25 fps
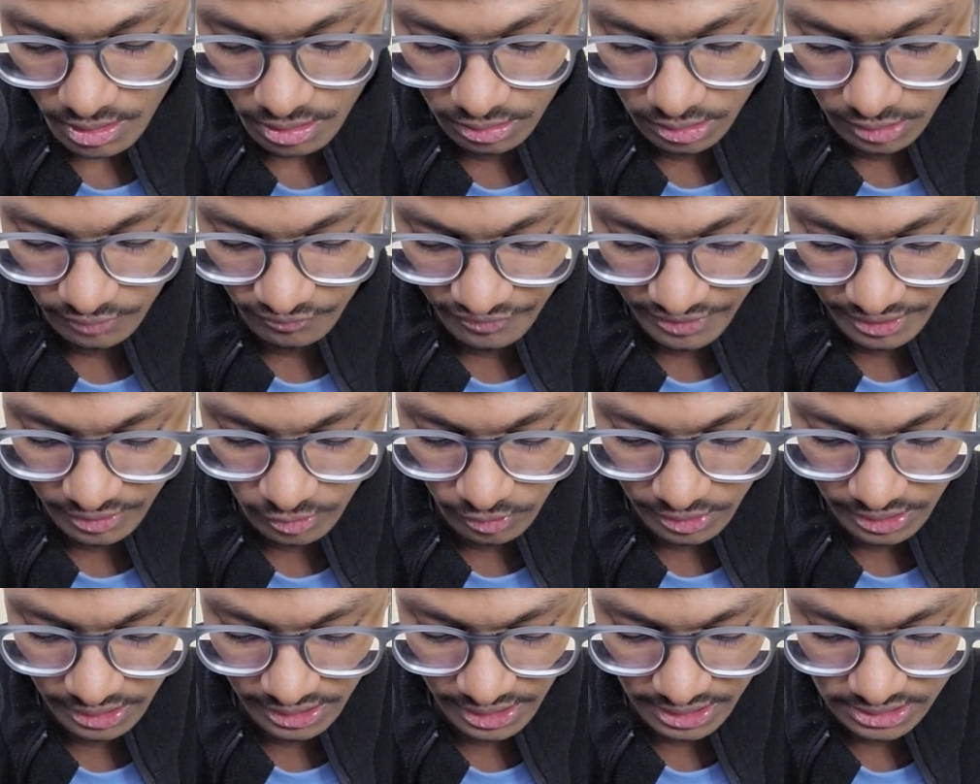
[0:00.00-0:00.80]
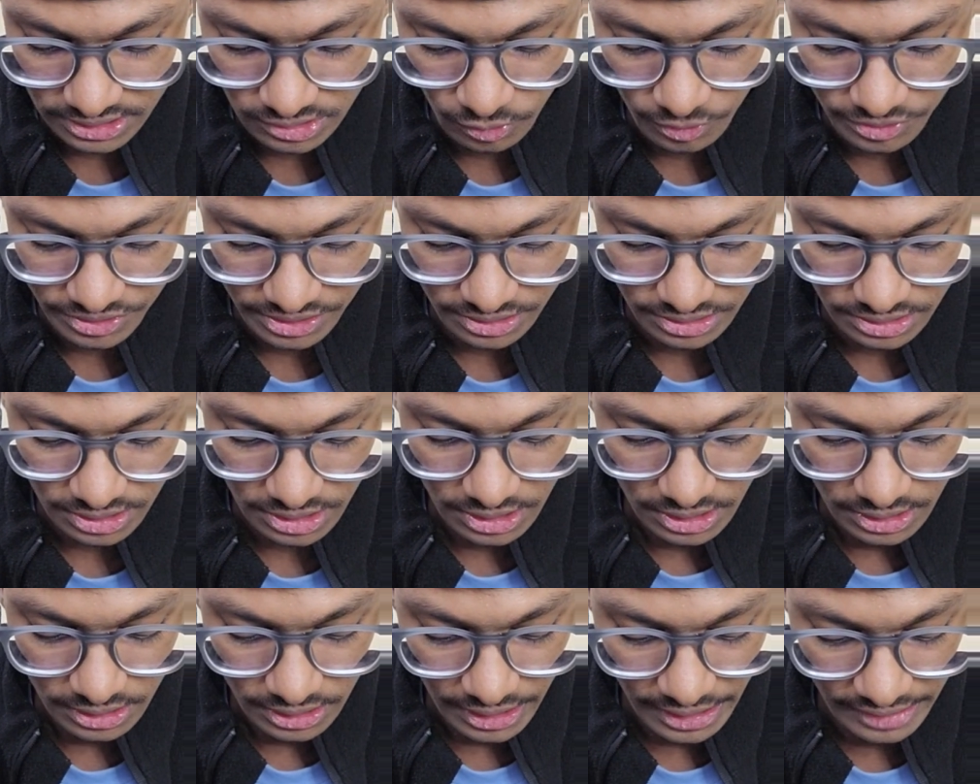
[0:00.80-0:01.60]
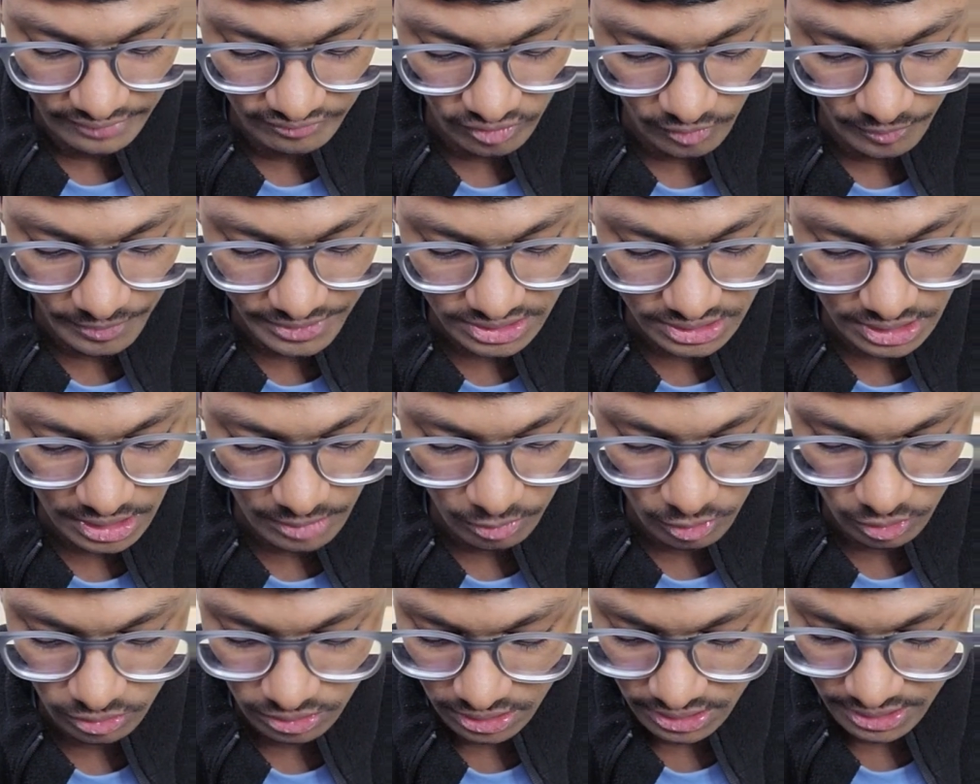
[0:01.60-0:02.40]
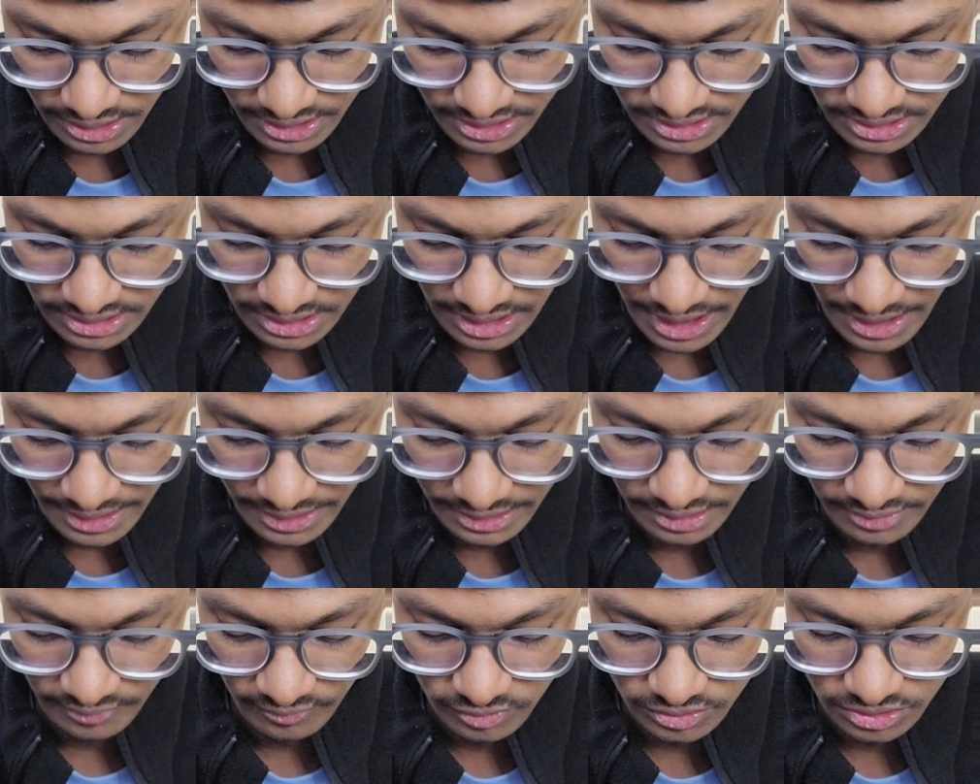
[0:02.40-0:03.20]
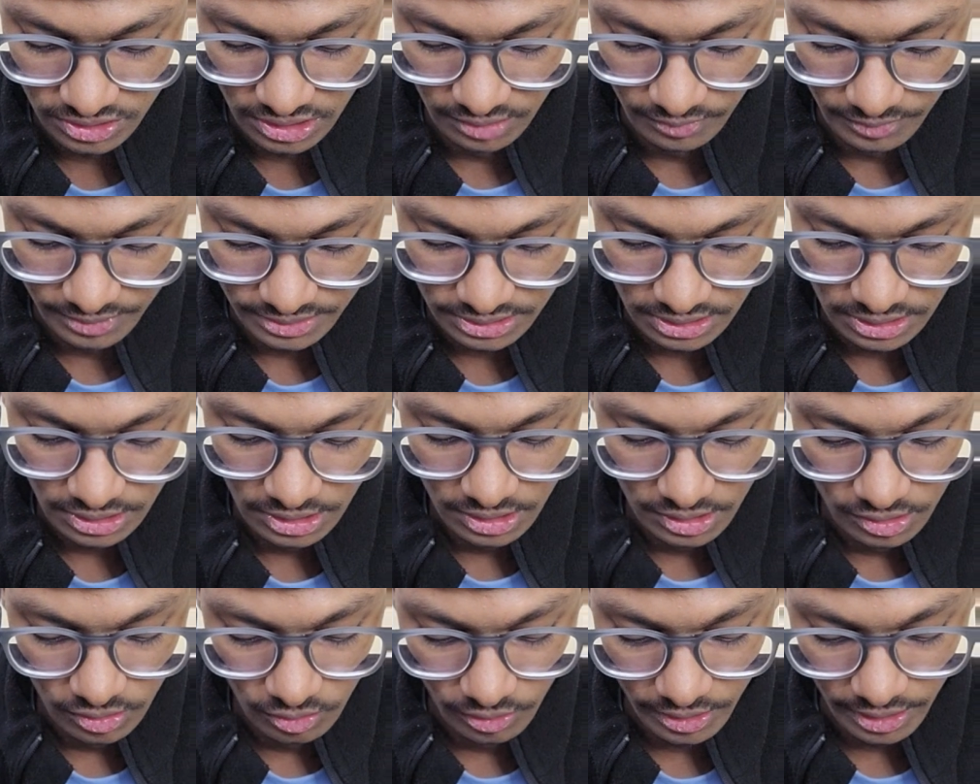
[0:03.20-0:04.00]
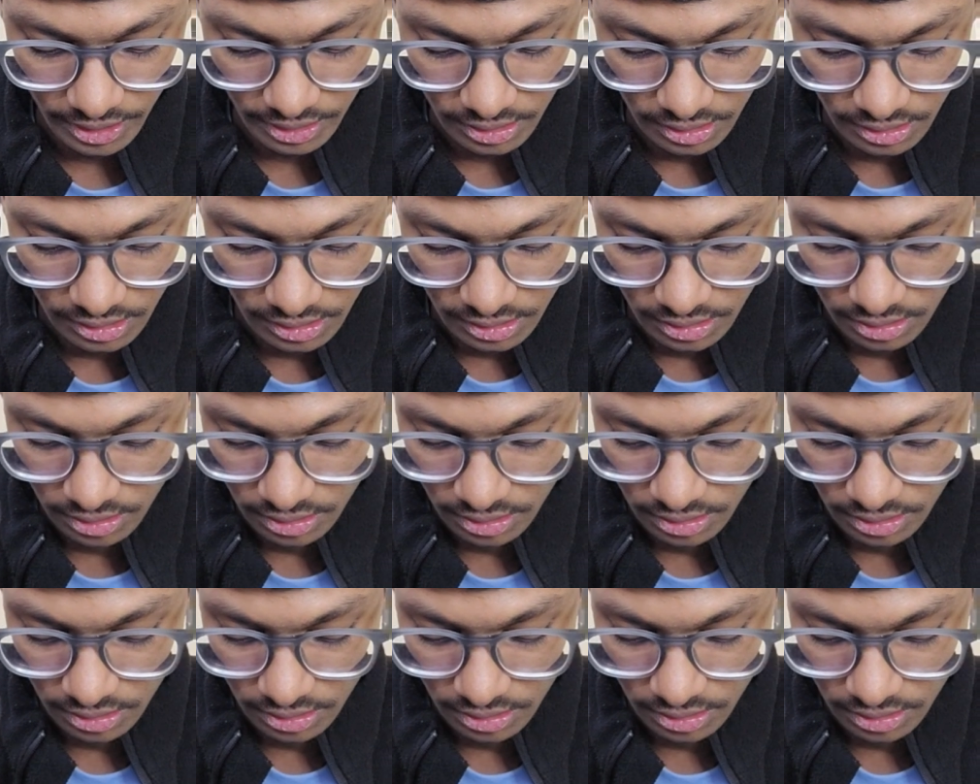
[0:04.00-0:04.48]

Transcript: Now, frequently asked questions, information about the test and interview syllabus, okay,